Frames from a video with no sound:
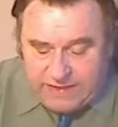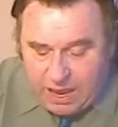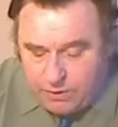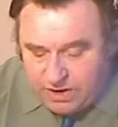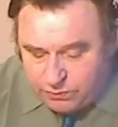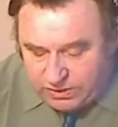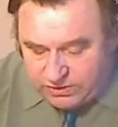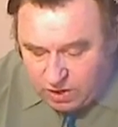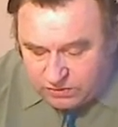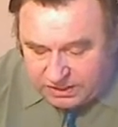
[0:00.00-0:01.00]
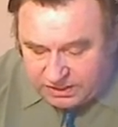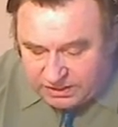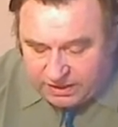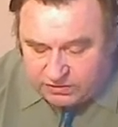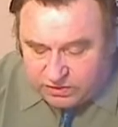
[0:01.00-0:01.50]
out whenever we turn to
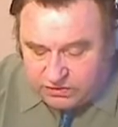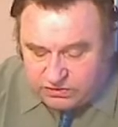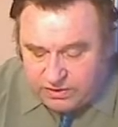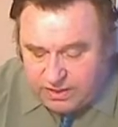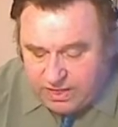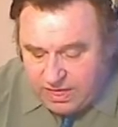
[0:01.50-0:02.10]
Colossians,